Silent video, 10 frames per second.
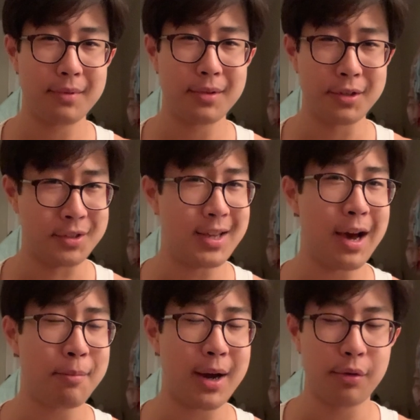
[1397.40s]
You see
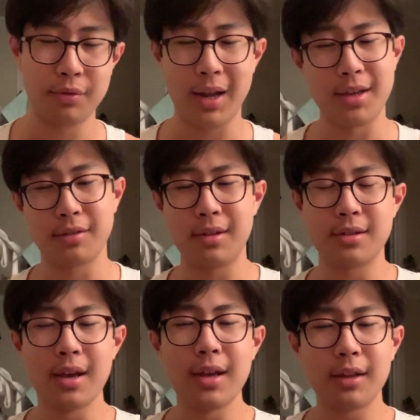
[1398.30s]
how powerful that is.
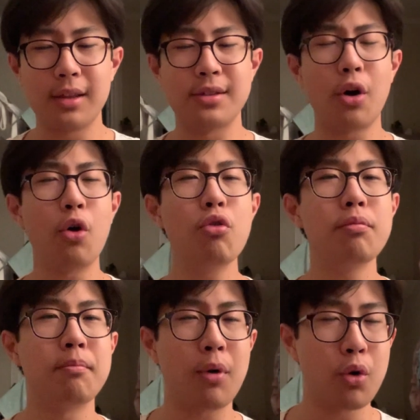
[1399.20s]
This this old
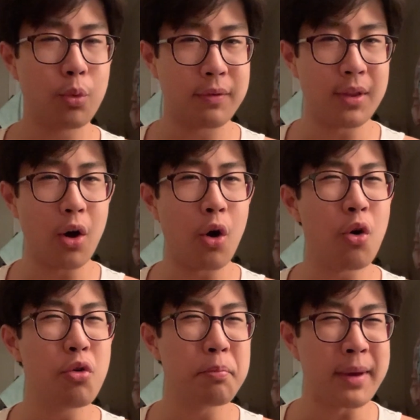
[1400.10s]
mold with the
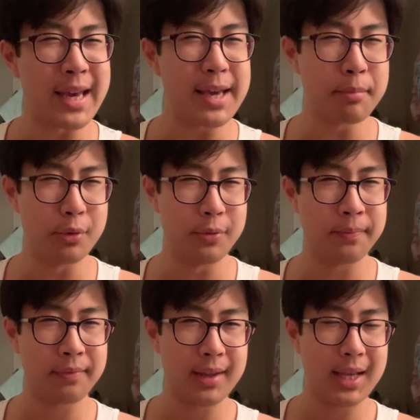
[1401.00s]
old people
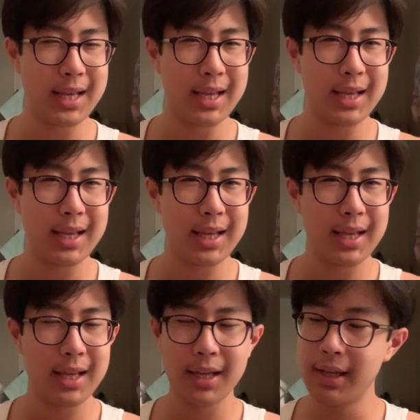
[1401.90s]

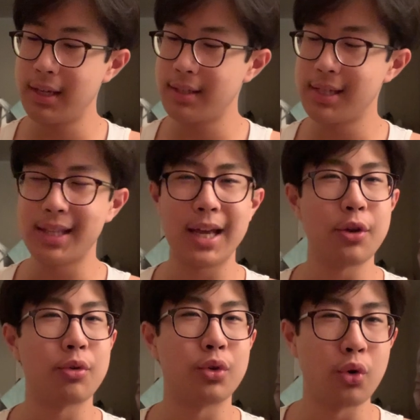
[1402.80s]
saying that
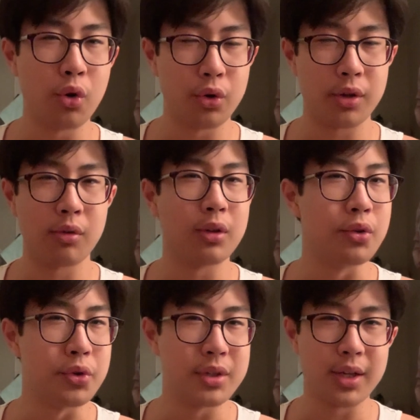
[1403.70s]
you're a dork, you're a
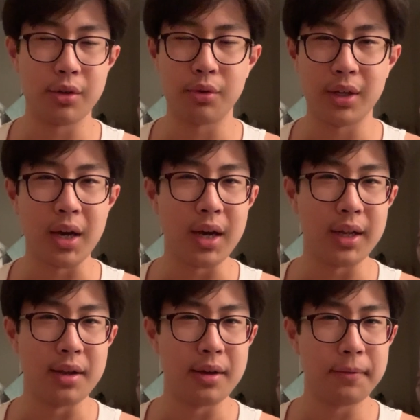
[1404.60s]
loser, you're a nerd.